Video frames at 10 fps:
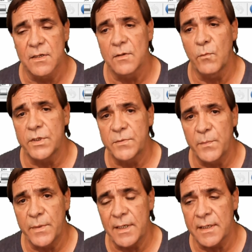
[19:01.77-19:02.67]
which
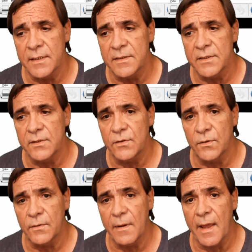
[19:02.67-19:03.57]
means
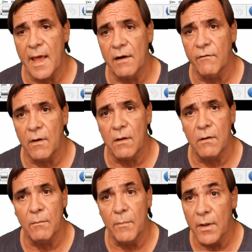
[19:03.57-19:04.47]
you'll, out of
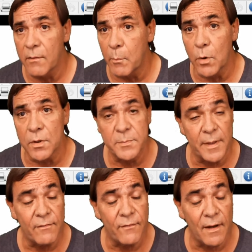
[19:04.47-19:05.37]
all motherboards,
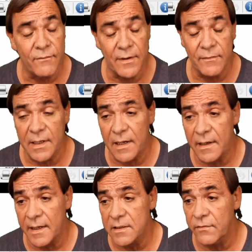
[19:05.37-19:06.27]
B550
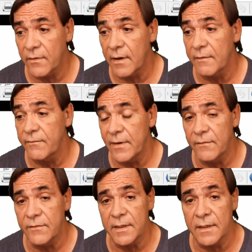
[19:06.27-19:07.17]
and
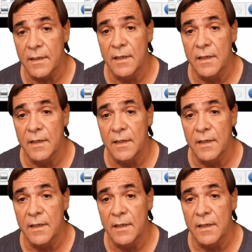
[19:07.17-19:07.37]
X550,